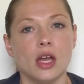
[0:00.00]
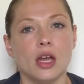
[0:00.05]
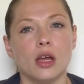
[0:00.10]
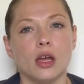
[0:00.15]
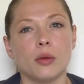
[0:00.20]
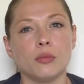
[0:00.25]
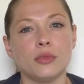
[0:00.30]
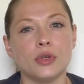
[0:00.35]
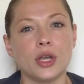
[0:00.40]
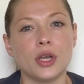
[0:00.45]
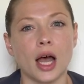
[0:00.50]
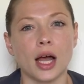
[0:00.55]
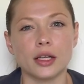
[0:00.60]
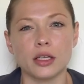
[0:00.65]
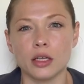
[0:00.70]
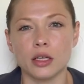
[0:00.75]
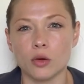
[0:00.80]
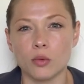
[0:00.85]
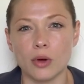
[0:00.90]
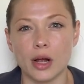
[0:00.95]
I'm not
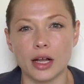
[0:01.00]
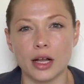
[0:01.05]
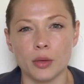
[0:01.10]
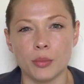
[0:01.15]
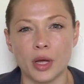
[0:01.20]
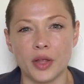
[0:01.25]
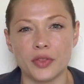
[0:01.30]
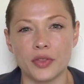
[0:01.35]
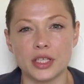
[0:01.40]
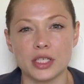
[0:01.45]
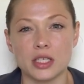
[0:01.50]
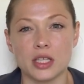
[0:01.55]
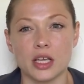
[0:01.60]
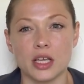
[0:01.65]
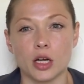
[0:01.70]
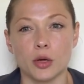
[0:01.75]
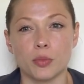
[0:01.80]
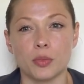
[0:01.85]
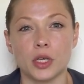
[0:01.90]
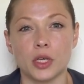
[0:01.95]
going to recommend this
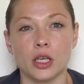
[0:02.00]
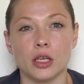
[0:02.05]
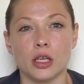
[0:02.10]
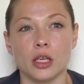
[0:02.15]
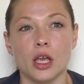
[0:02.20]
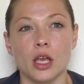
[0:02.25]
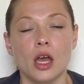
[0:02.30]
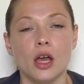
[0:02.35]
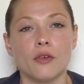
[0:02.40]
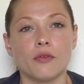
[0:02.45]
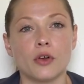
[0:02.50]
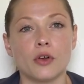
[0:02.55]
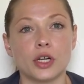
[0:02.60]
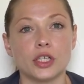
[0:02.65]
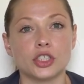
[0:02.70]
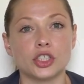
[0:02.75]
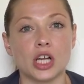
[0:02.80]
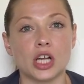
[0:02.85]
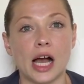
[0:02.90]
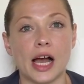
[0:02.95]
therapy for a
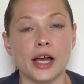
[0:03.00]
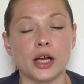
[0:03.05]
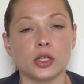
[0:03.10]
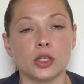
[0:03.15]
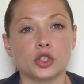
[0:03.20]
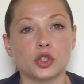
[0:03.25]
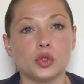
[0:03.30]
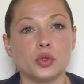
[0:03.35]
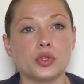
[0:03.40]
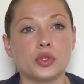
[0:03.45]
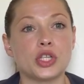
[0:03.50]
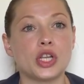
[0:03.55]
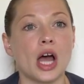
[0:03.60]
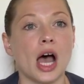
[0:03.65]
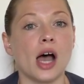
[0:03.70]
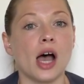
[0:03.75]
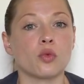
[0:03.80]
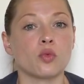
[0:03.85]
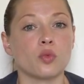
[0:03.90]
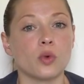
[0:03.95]
child who's
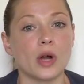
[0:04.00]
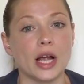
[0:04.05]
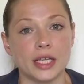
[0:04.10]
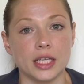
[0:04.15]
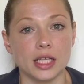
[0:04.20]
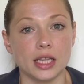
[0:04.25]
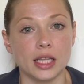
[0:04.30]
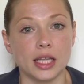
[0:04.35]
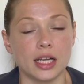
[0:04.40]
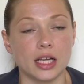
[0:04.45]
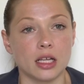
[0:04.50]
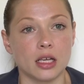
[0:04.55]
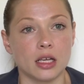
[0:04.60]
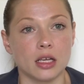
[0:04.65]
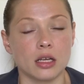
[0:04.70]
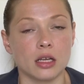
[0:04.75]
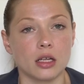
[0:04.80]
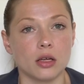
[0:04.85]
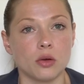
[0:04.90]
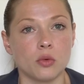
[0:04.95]
not
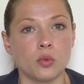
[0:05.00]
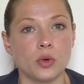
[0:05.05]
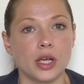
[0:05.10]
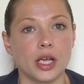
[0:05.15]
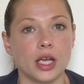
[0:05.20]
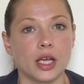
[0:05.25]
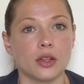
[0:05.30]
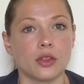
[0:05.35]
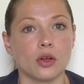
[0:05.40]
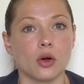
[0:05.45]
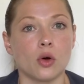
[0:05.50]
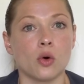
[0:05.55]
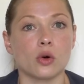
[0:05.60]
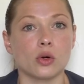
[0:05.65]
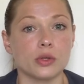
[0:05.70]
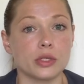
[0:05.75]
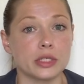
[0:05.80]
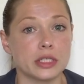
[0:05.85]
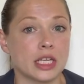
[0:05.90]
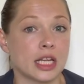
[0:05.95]
regulated with
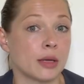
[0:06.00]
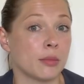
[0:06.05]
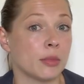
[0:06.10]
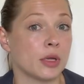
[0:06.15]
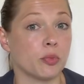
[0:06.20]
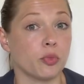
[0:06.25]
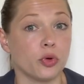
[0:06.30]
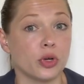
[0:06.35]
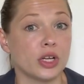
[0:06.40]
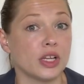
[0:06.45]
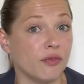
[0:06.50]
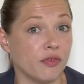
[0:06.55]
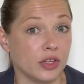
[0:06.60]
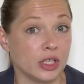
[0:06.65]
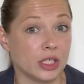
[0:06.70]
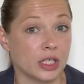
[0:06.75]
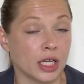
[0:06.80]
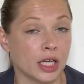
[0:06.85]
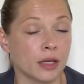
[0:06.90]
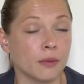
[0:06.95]
oral stim and
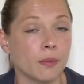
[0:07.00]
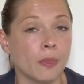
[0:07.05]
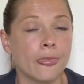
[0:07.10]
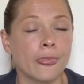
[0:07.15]
pre-feeding.